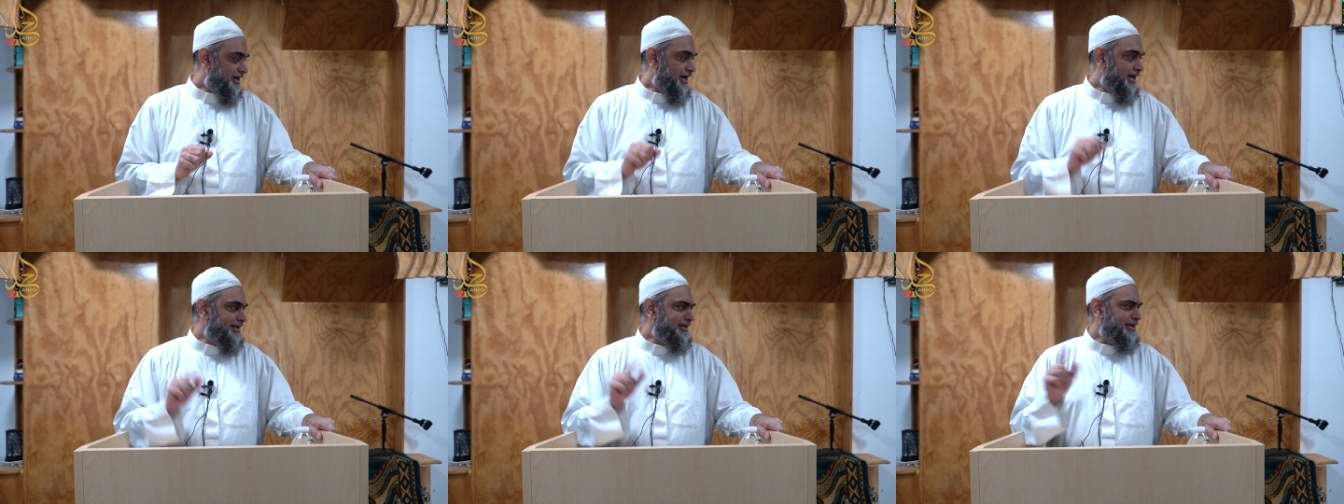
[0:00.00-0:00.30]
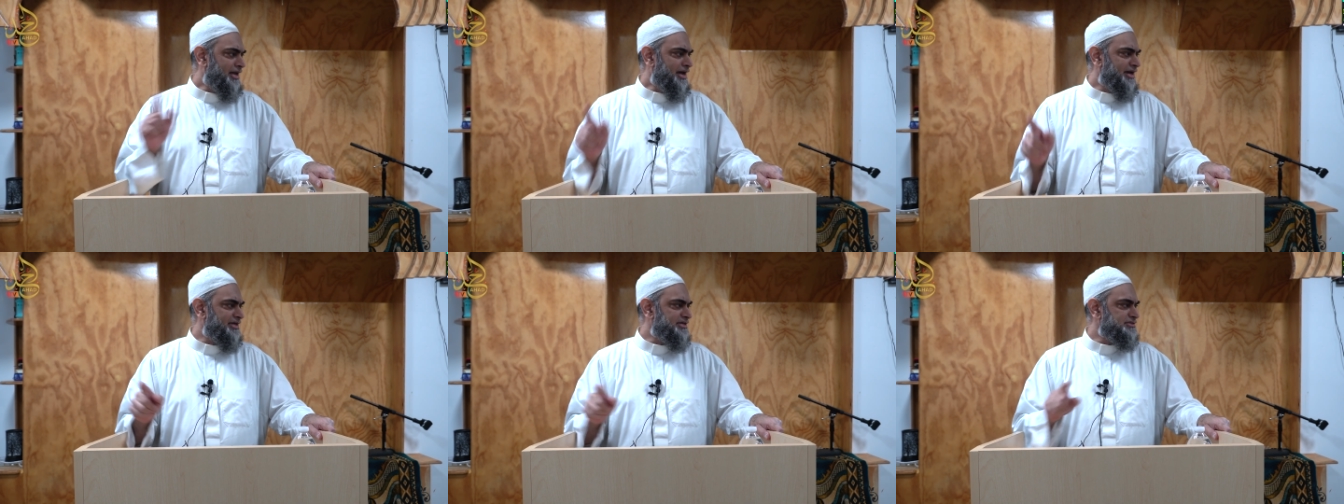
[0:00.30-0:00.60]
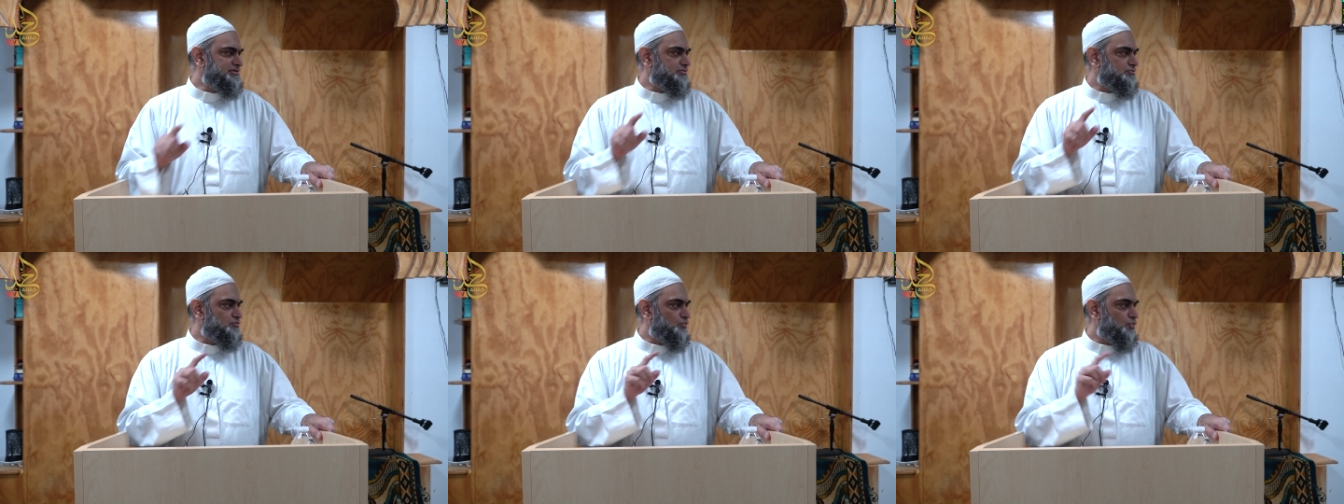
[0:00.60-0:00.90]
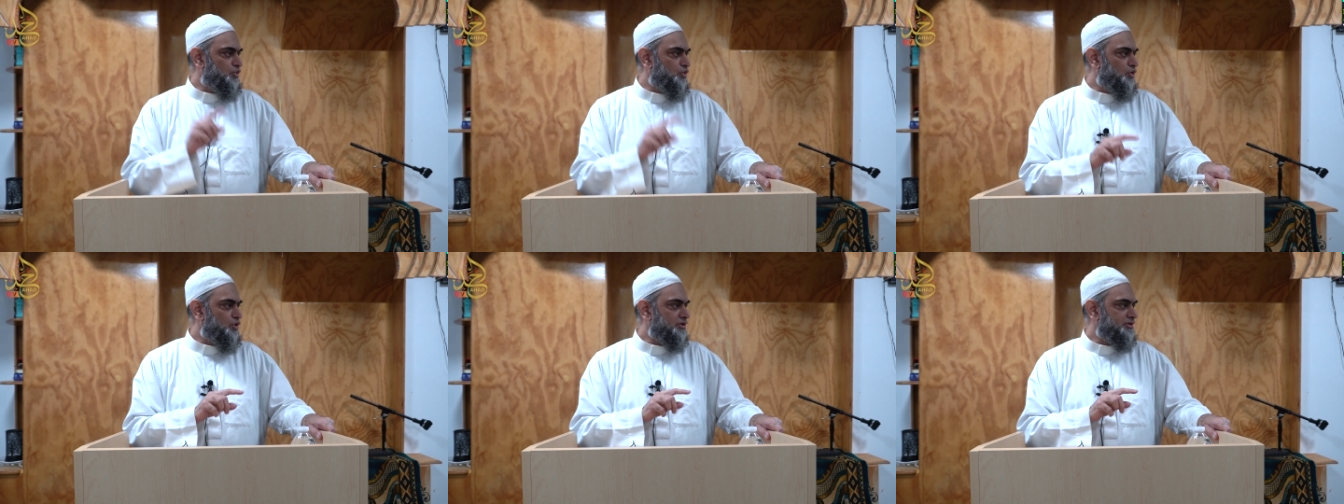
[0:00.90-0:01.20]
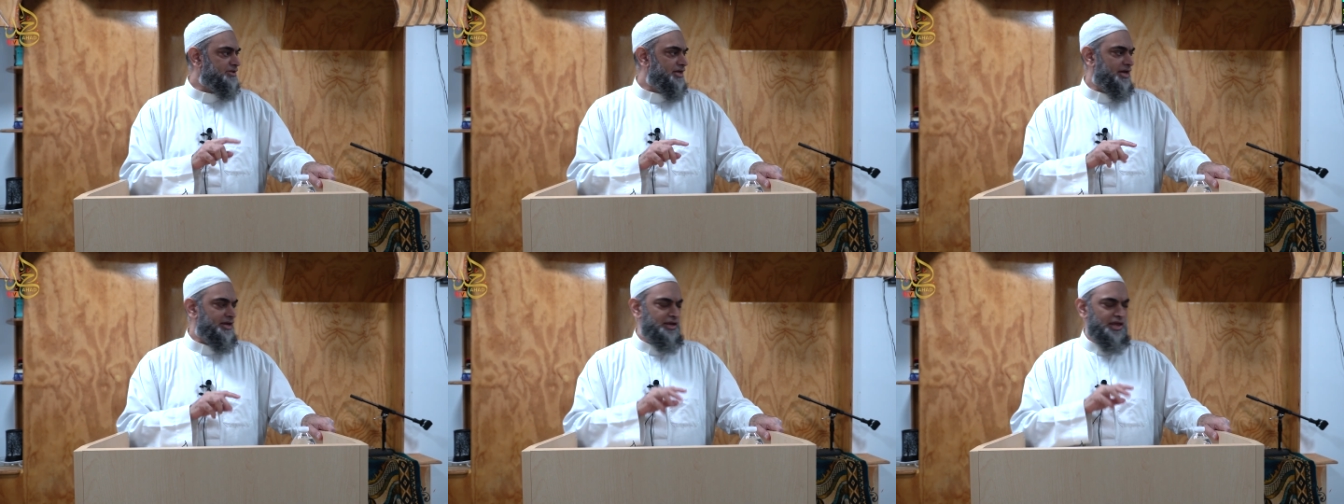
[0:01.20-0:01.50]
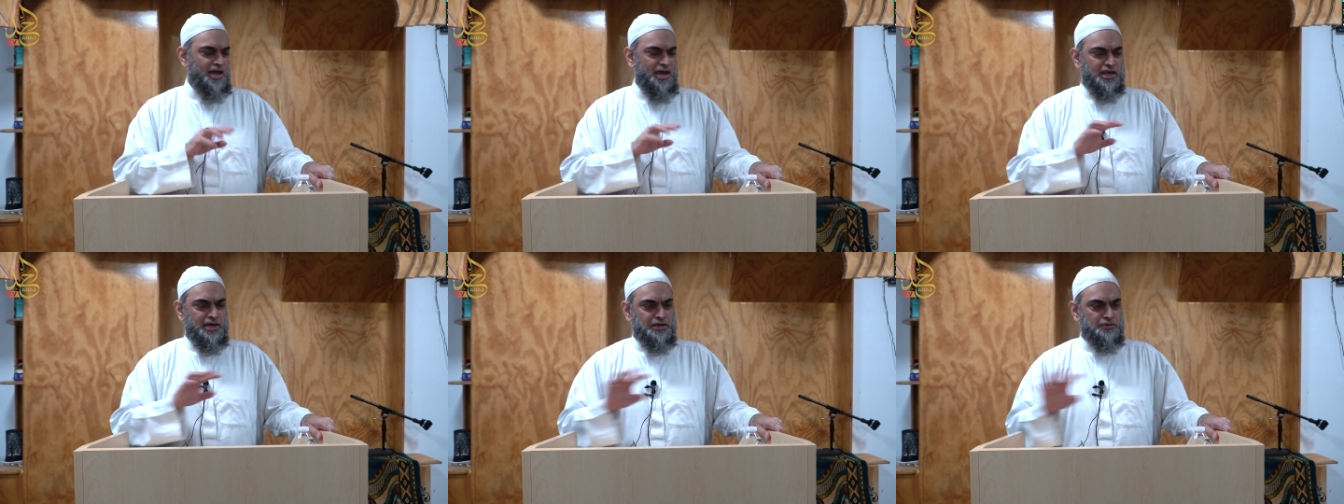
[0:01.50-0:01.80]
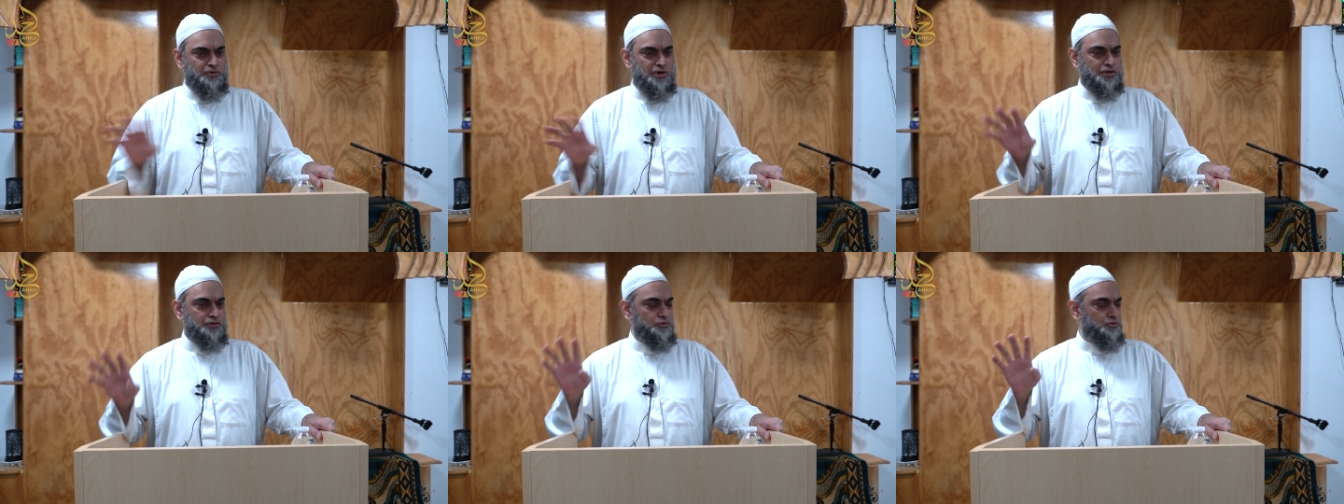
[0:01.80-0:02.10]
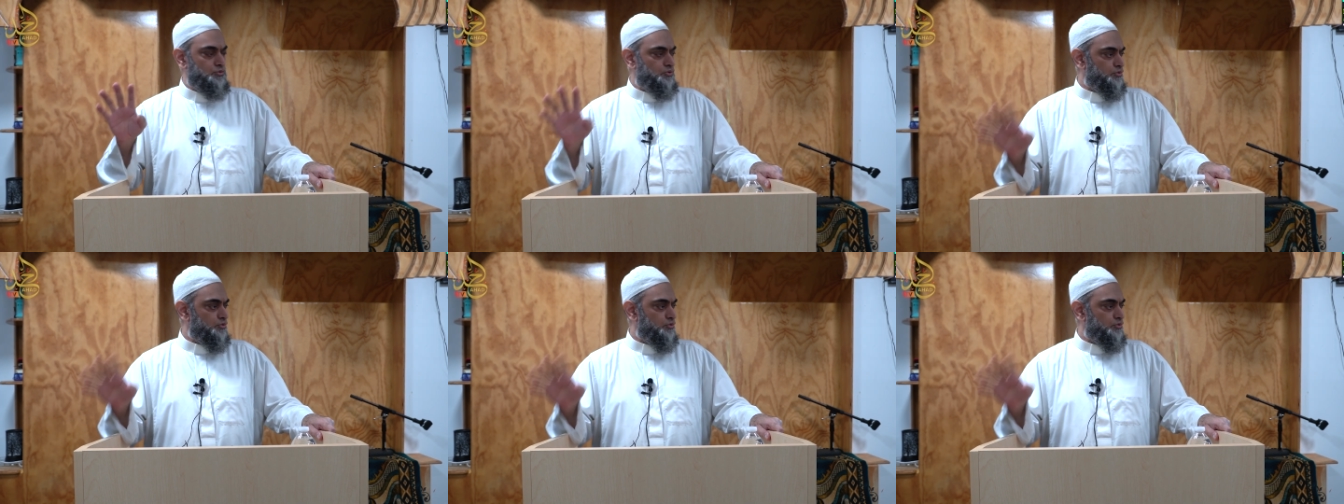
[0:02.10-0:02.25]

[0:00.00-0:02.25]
Allah is more than anyone